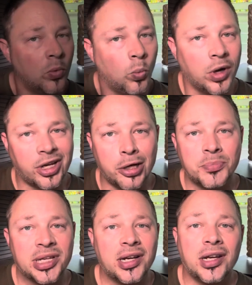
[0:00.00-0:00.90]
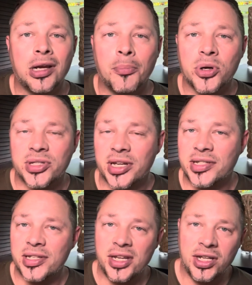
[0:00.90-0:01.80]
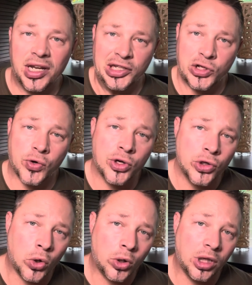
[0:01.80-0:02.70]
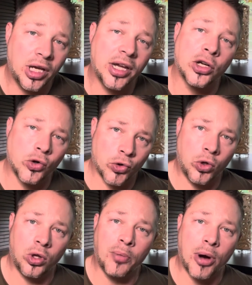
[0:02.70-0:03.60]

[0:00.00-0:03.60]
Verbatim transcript: What comes in at number 16 is granola and granola